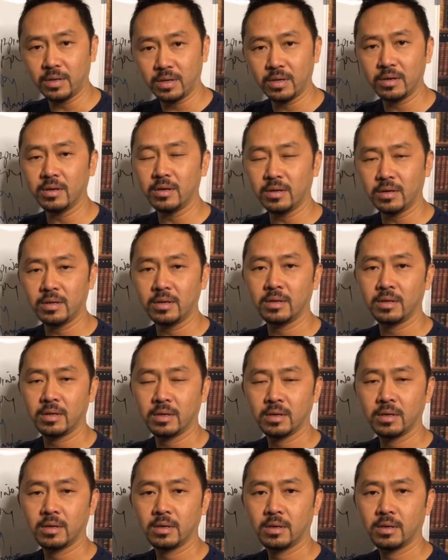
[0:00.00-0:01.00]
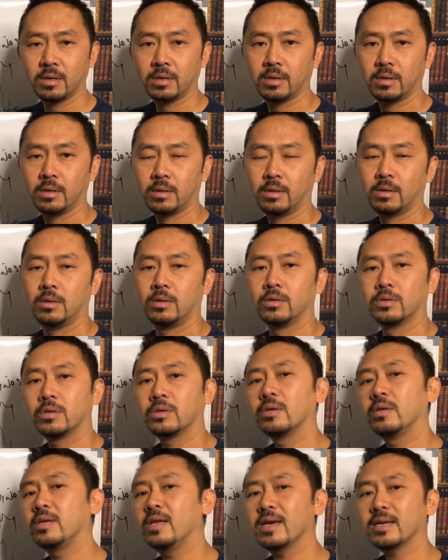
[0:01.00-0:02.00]
dude. So
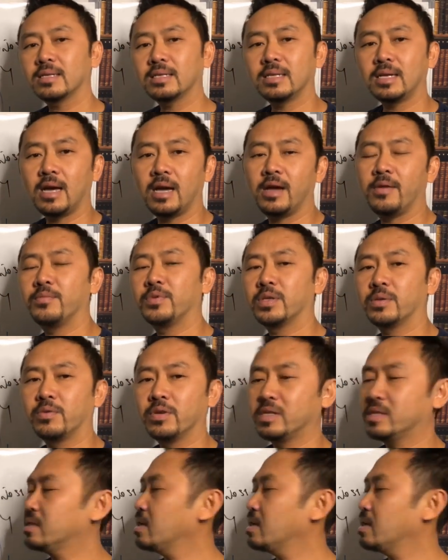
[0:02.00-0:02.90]
the next time someone